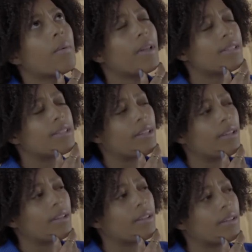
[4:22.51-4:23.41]
Let's
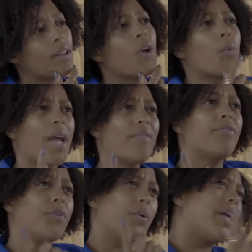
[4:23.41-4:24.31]
see. We have a
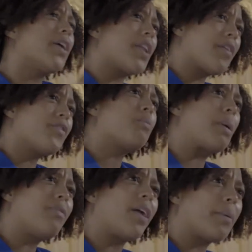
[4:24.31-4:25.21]
few here that I feel
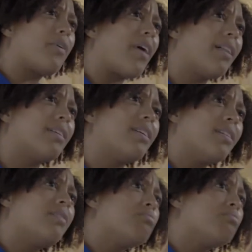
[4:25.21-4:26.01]
may be right up your alley.